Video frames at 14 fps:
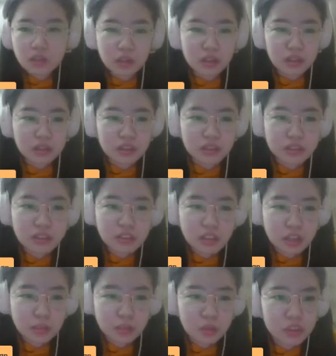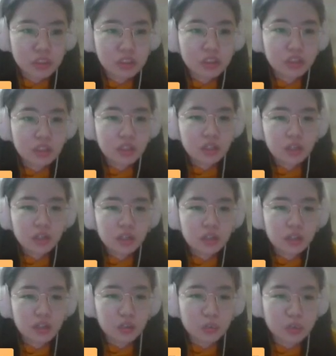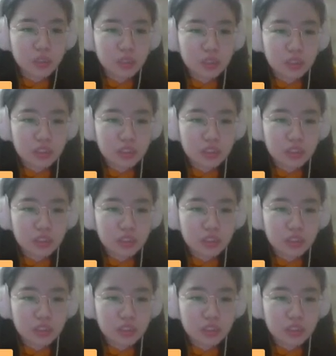In summary, we